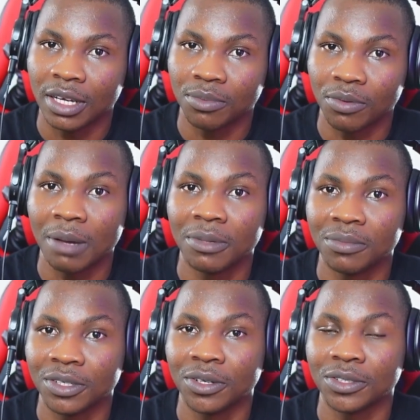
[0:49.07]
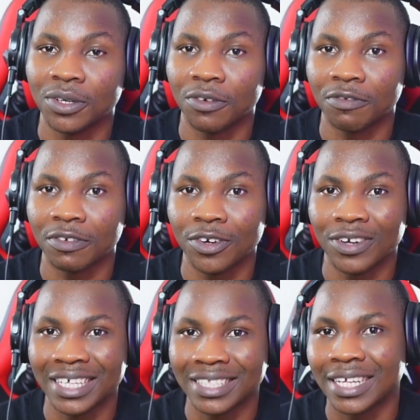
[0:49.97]
probably because of your
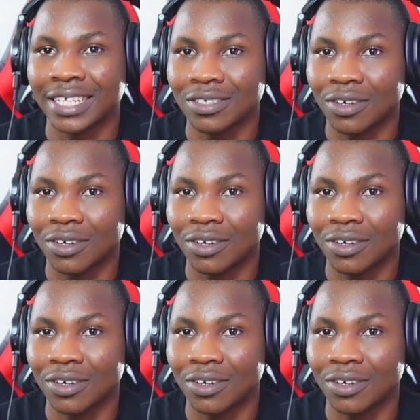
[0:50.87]
internet